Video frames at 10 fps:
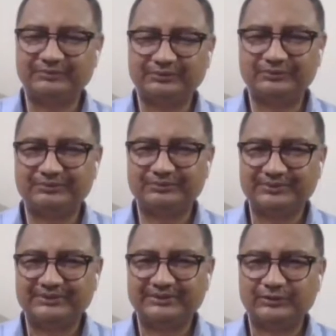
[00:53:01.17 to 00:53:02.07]
know
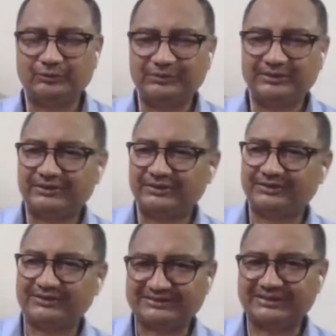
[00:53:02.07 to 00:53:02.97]
there will be a dharna
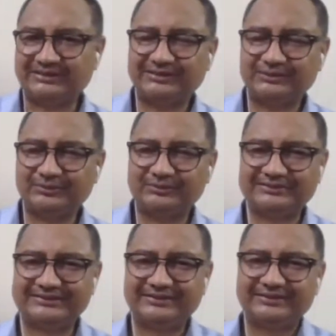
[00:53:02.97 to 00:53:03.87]
site and you will see
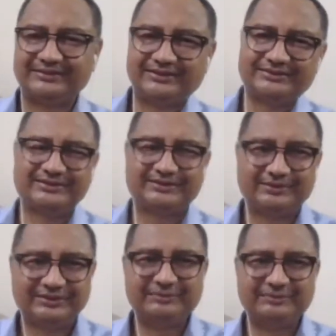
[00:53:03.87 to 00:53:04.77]
that there is a
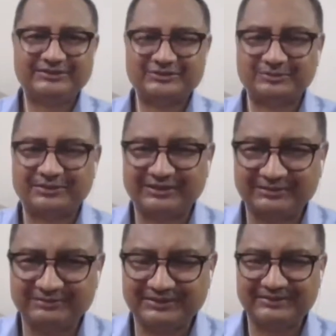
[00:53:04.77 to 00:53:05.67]
image of Gandhi
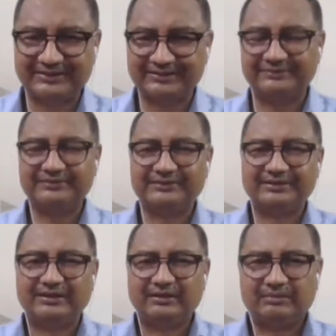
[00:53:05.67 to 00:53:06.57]
being taken.
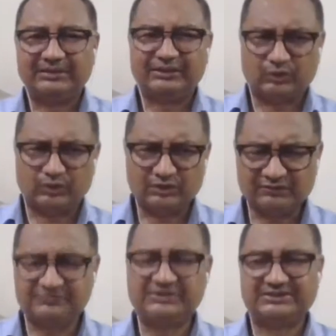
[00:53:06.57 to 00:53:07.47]
But in all
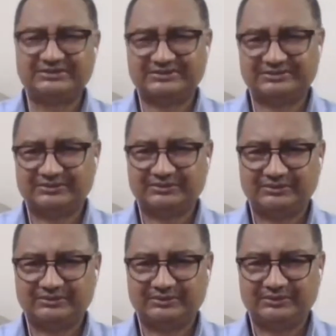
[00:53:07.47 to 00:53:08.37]
of this,
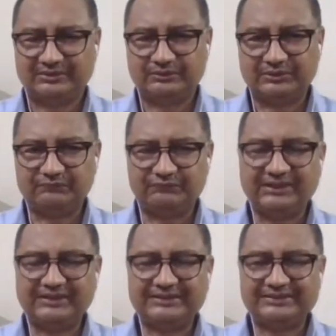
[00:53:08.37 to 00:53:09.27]
what you
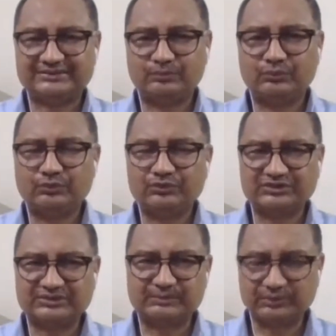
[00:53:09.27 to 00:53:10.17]
find is more
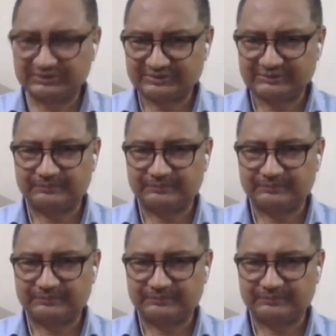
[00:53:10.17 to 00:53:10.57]
symbolism.